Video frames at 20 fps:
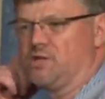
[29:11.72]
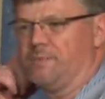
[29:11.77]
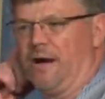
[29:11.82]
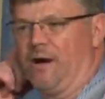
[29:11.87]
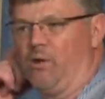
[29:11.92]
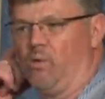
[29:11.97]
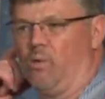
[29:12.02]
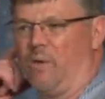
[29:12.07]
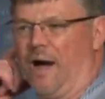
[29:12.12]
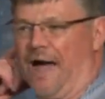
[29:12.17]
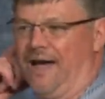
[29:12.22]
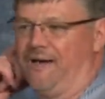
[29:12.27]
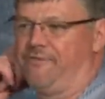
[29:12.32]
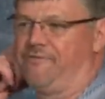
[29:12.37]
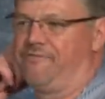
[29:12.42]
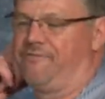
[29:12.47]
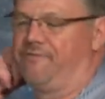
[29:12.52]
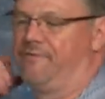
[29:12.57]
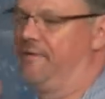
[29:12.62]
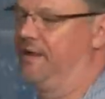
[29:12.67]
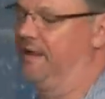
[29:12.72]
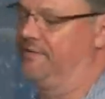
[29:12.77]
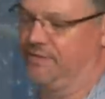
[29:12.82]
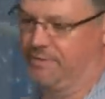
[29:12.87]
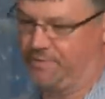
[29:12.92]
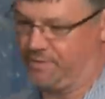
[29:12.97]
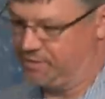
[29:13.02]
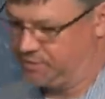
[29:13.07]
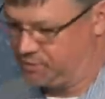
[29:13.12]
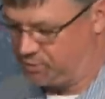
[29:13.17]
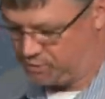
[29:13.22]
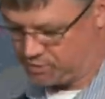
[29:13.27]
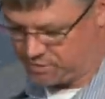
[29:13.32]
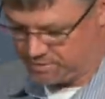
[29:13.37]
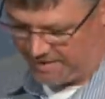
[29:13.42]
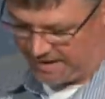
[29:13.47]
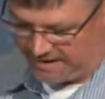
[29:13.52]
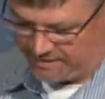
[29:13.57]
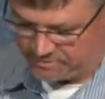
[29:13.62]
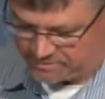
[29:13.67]
about W A F. Everybody talks
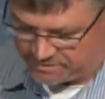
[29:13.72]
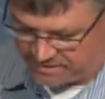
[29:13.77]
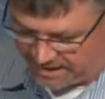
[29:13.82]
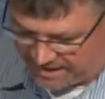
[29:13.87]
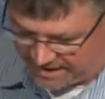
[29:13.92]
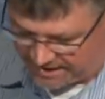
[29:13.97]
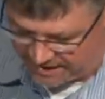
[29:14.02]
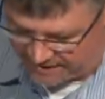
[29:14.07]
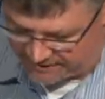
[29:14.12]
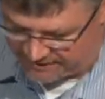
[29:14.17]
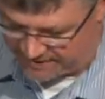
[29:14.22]
about uh,